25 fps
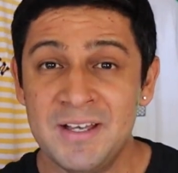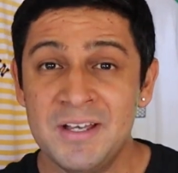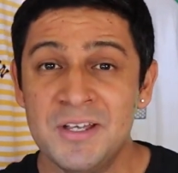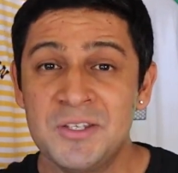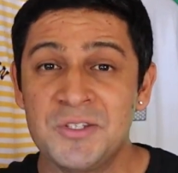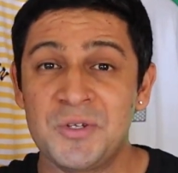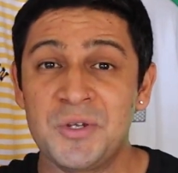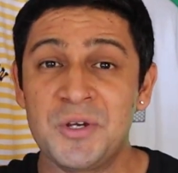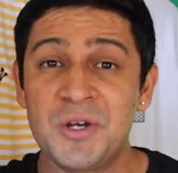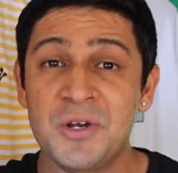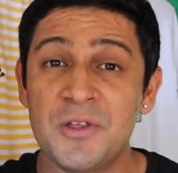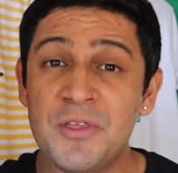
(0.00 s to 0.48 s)

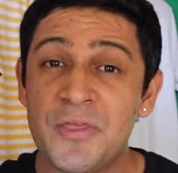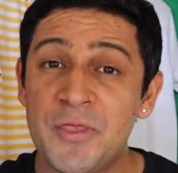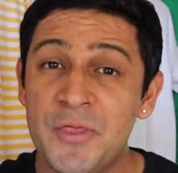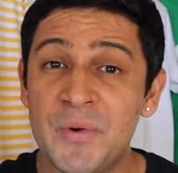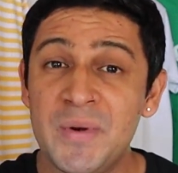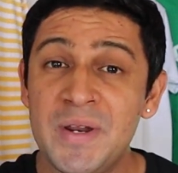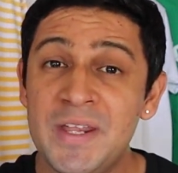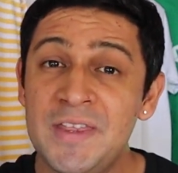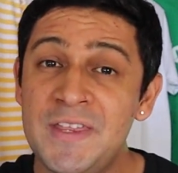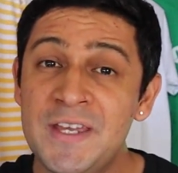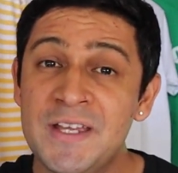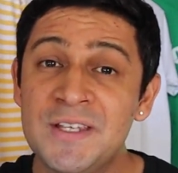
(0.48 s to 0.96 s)
So here are
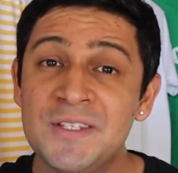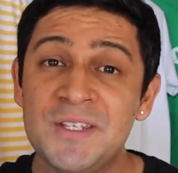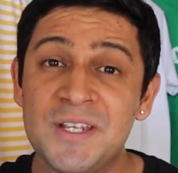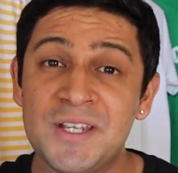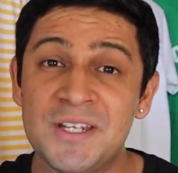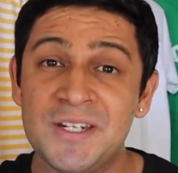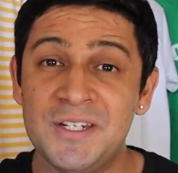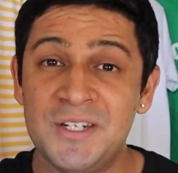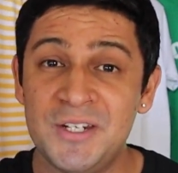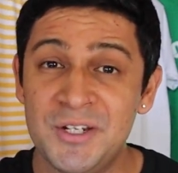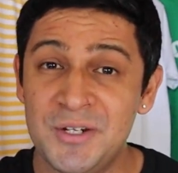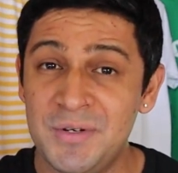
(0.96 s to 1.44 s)
three things you
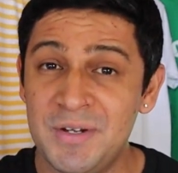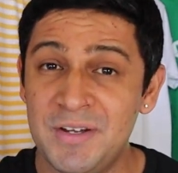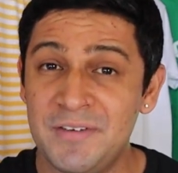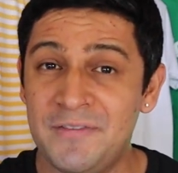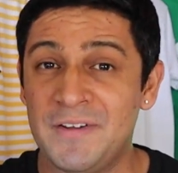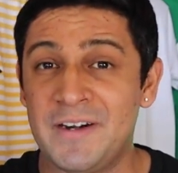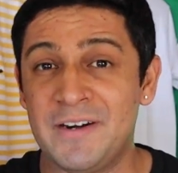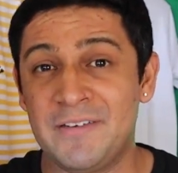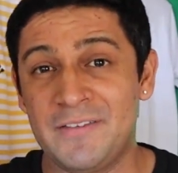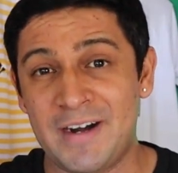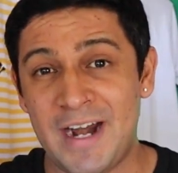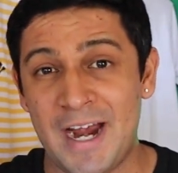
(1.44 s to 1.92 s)
can do
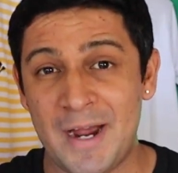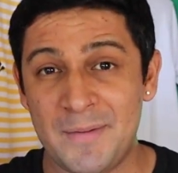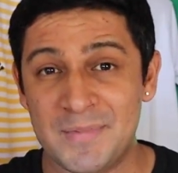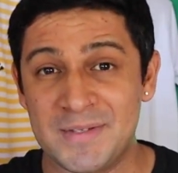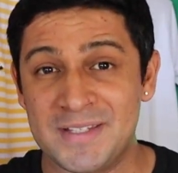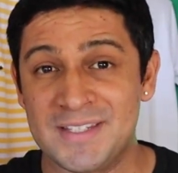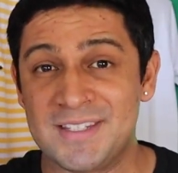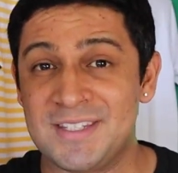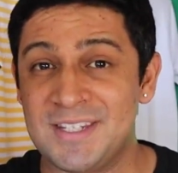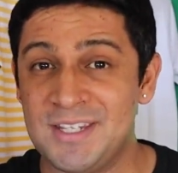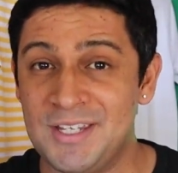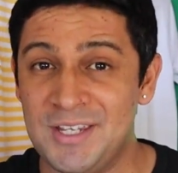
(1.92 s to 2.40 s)
if it ever
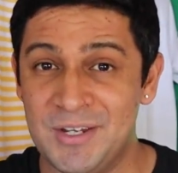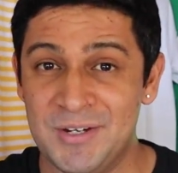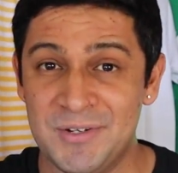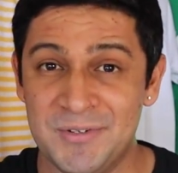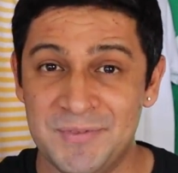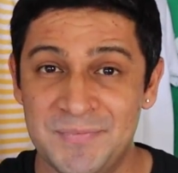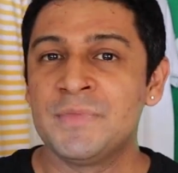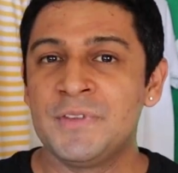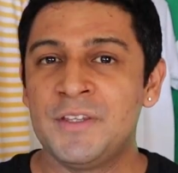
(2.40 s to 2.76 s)
happens to you.